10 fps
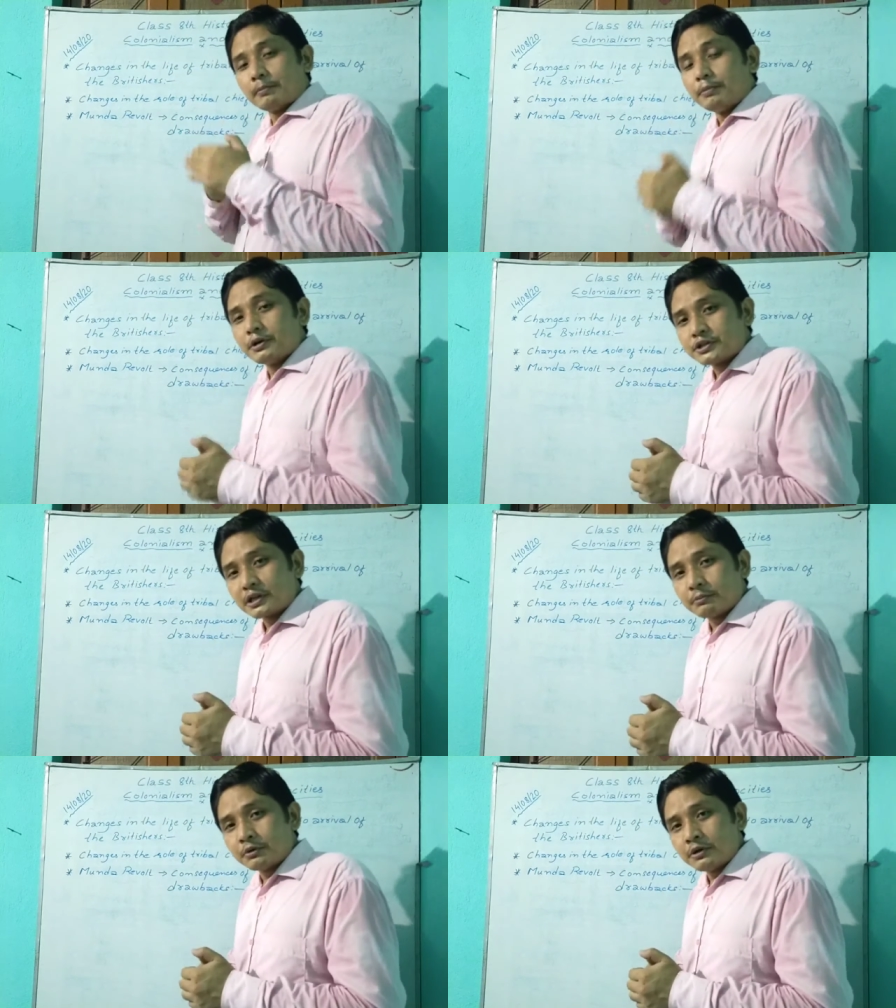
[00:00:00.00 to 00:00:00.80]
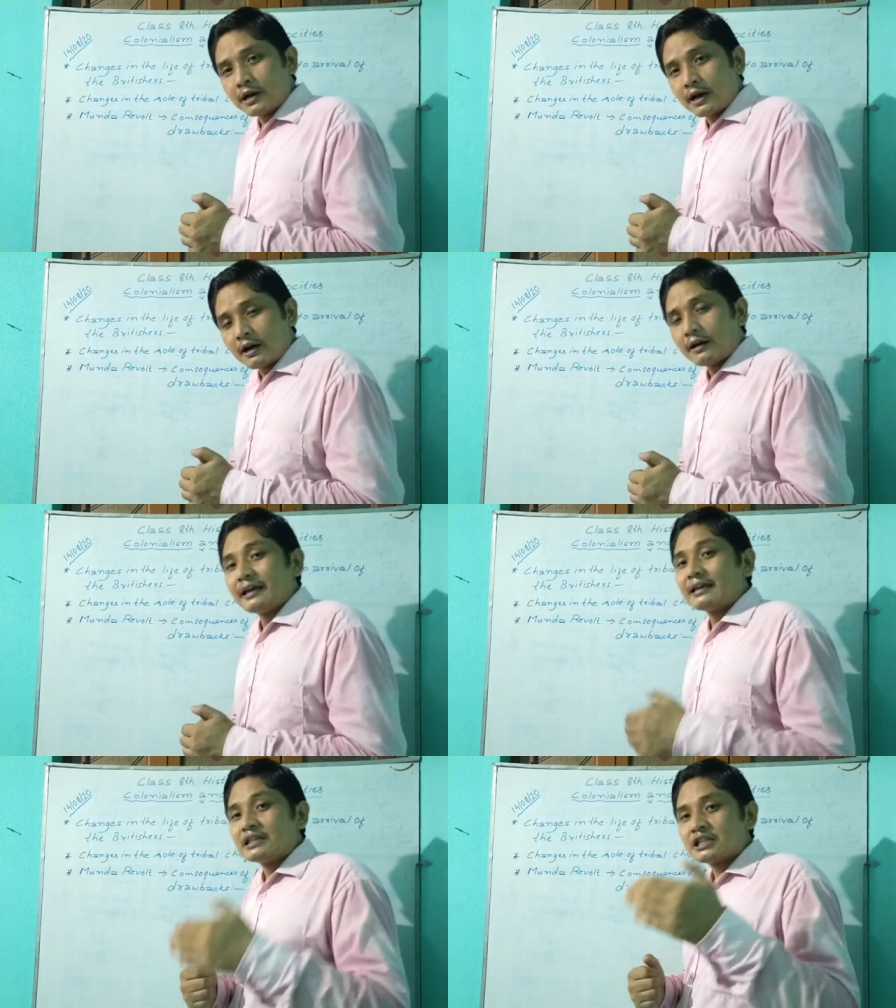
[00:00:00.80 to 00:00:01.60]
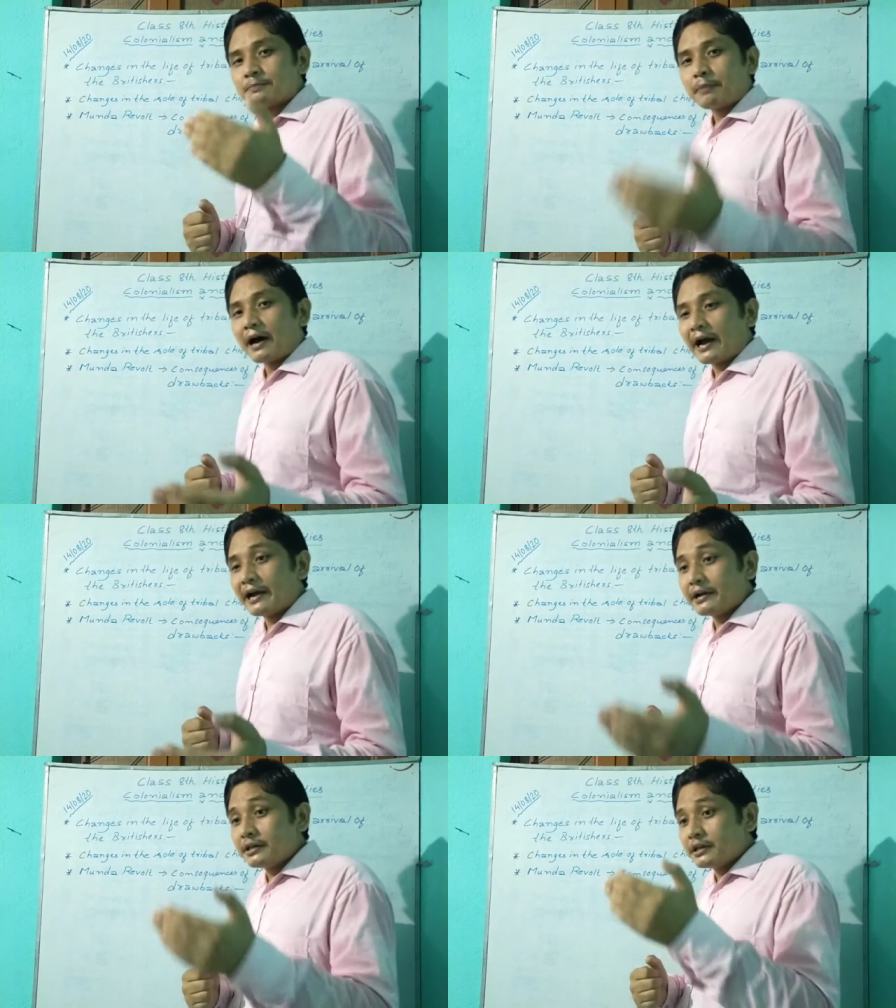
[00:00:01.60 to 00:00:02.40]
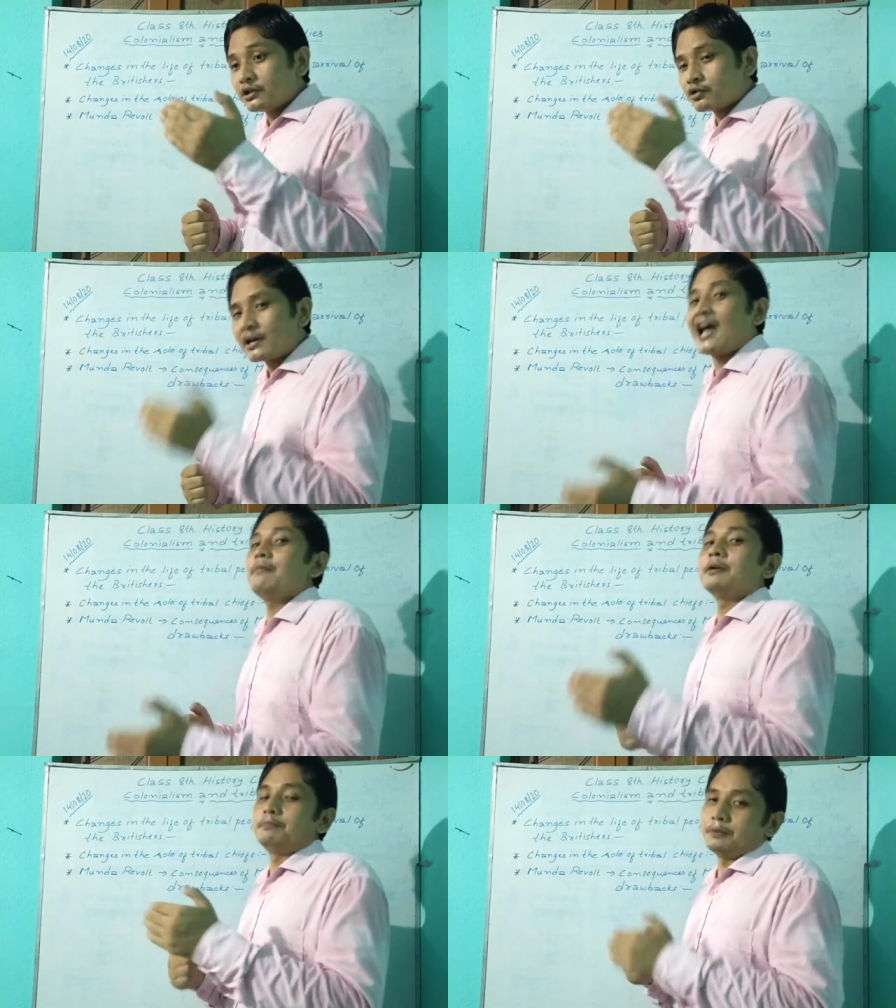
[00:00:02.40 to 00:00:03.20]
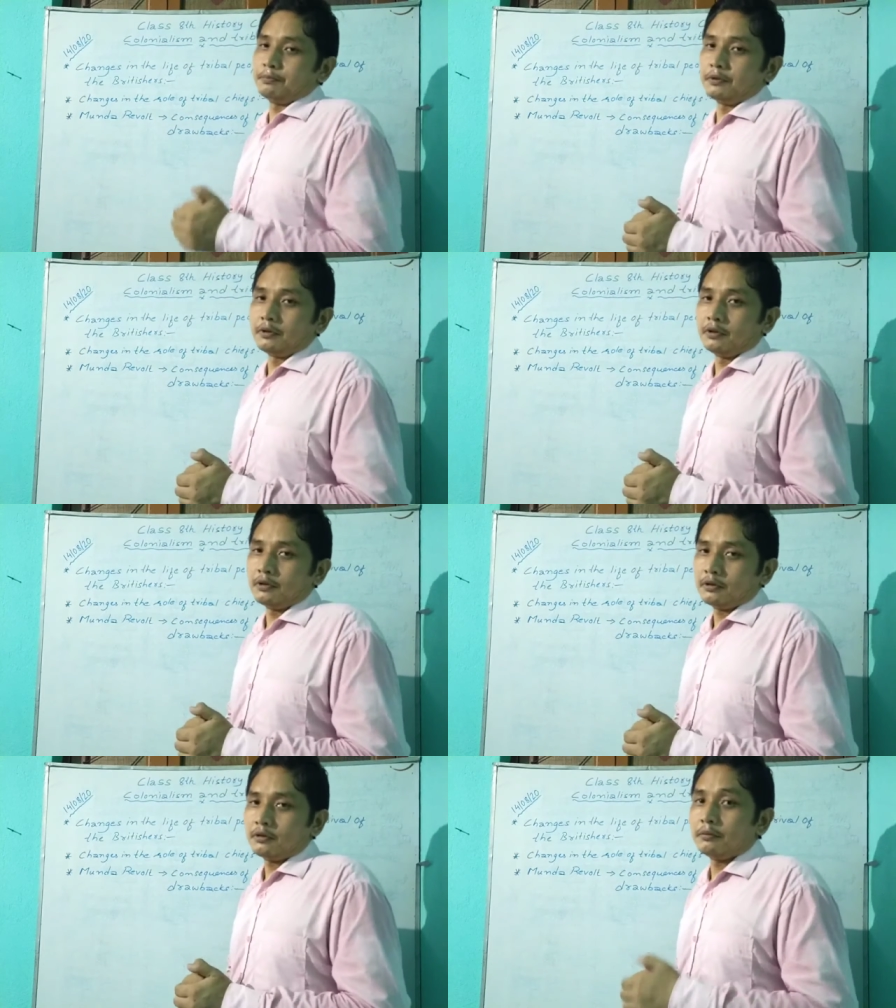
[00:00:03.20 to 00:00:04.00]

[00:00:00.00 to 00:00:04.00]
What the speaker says: Birsa Munda inspired the tribal people.